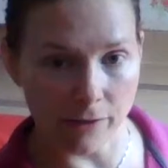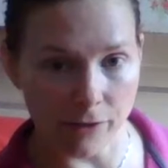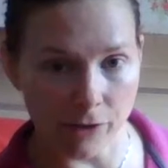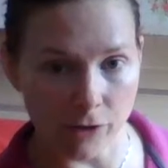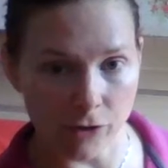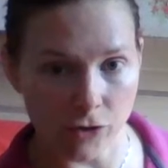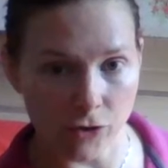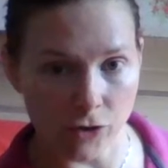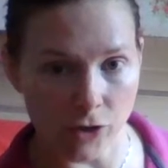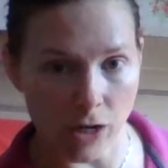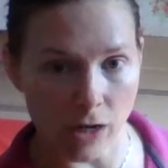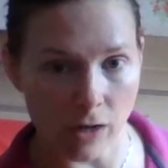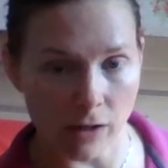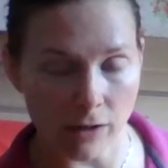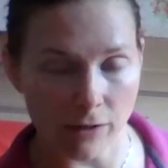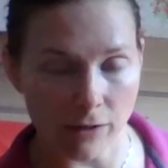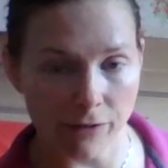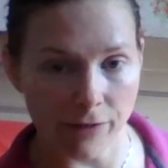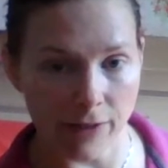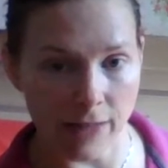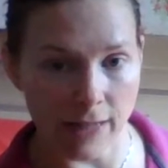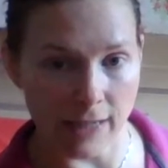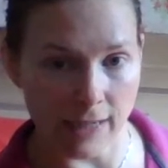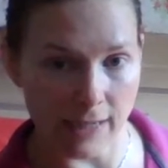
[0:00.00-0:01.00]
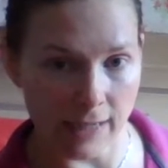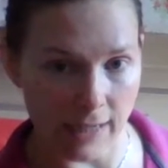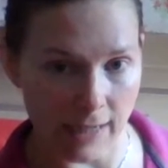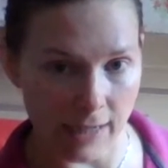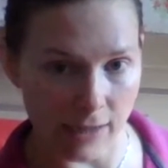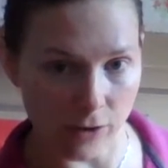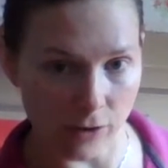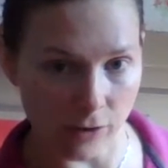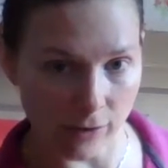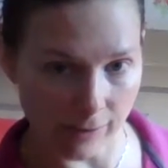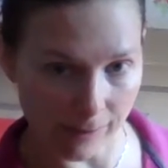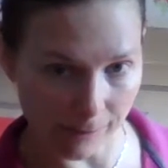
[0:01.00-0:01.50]
you strong feet and
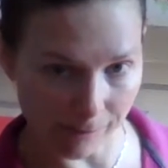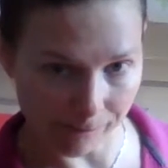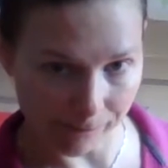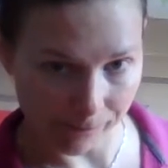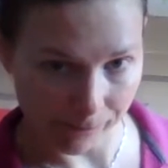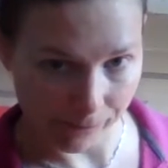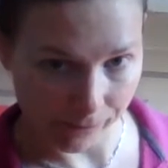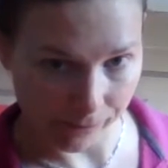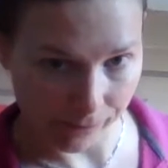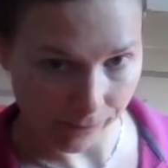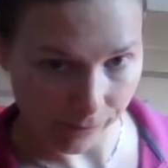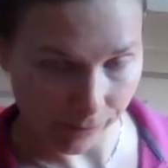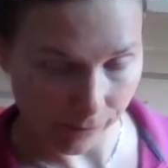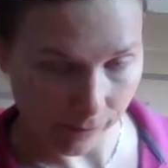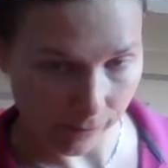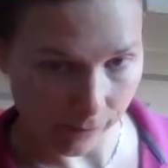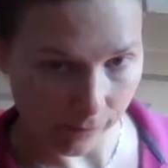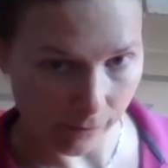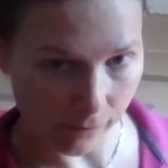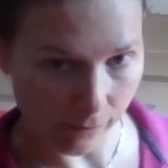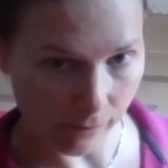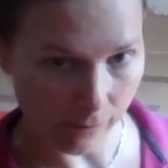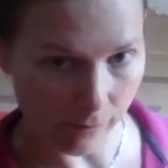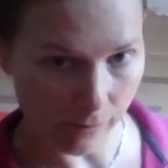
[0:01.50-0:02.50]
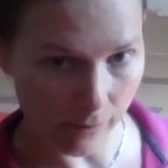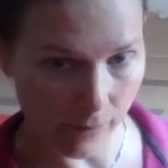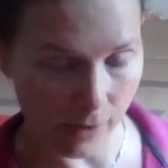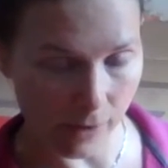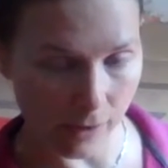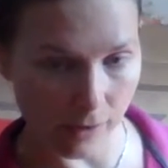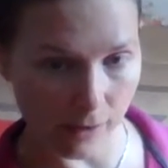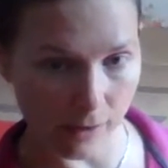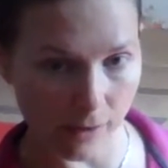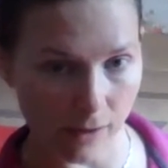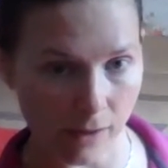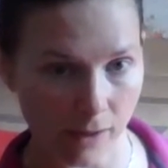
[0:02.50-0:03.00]
ankles.
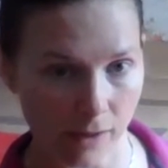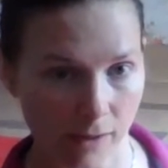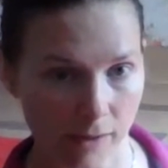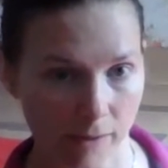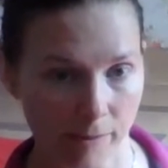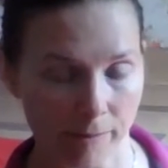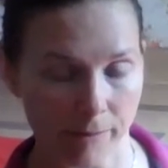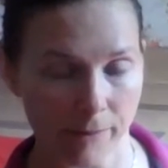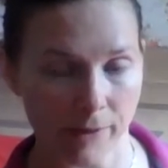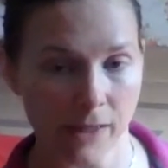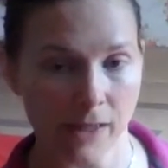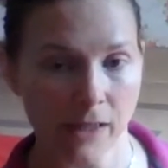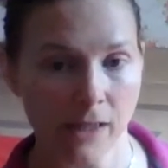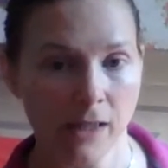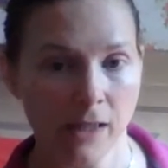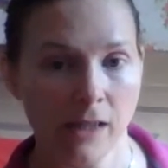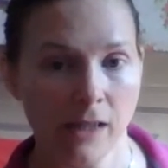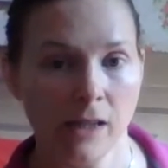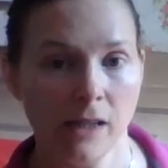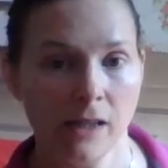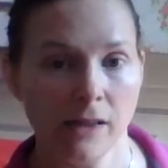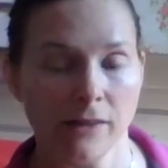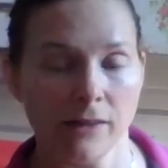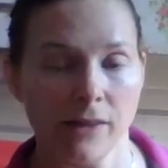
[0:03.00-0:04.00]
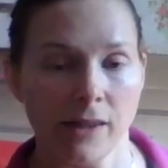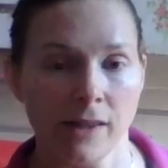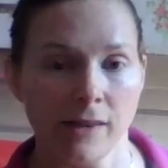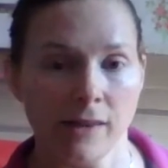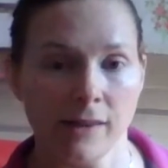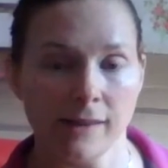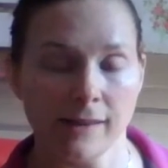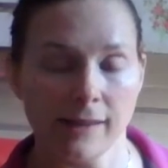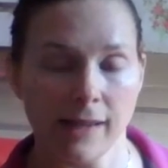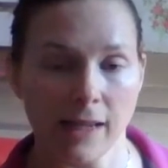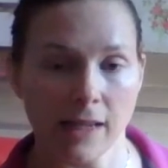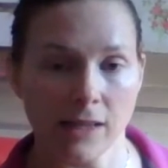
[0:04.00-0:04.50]
Then the
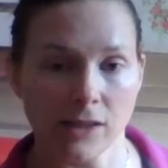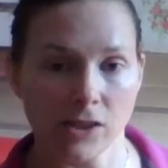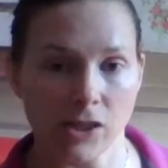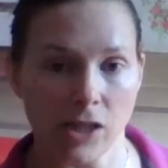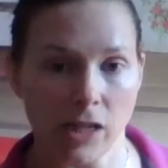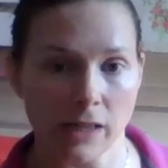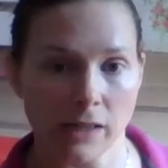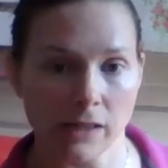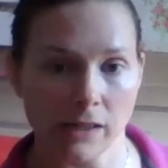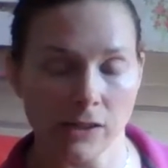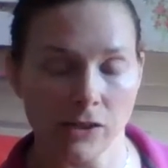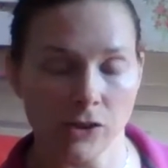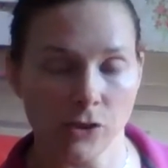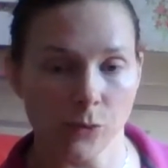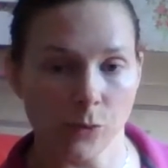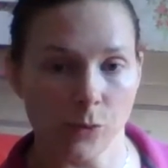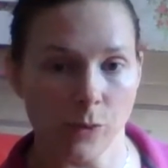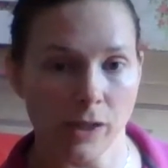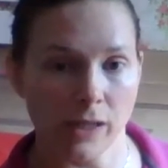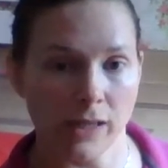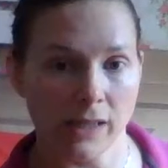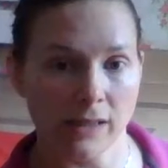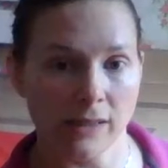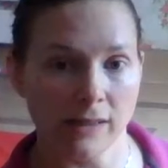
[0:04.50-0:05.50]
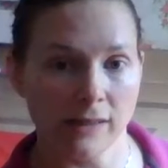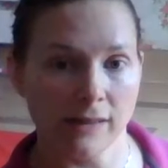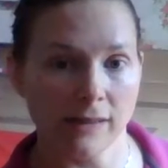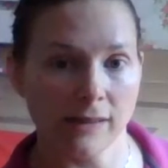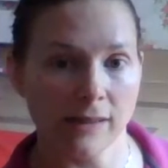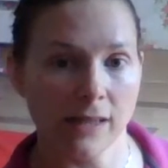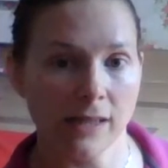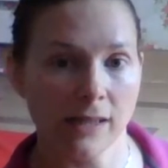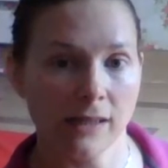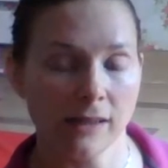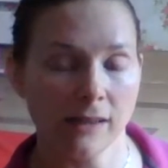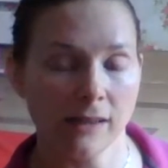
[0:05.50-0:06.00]
second challenge was